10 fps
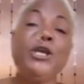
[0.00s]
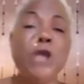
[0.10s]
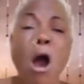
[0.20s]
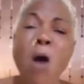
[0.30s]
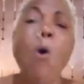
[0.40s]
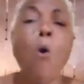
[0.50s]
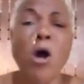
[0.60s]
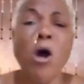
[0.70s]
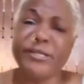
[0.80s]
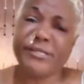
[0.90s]
Big
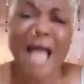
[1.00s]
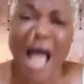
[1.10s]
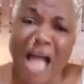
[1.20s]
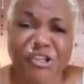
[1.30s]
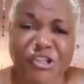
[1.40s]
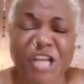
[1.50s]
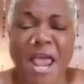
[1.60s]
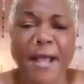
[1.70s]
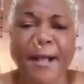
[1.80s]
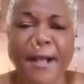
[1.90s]
young hole start
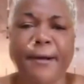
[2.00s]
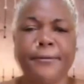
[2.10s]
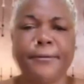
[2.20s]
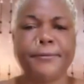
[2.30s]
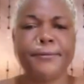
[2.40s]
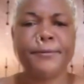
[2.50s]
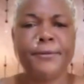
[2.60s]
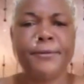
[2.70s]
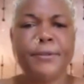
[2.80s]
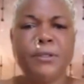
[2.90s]
check.
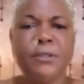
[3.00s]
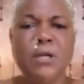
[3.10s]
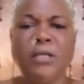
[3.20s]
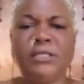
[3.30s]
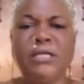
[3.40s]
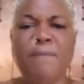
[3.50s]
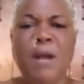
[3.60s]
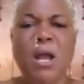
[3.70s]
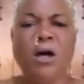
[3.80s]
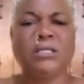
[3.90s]

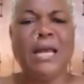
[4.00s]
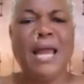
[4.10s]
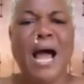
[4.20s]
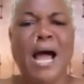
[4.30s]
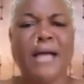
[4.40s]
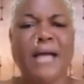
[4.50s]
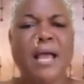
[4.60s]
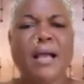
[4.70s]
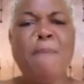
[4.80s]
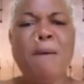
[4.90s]
Dirty blood clot.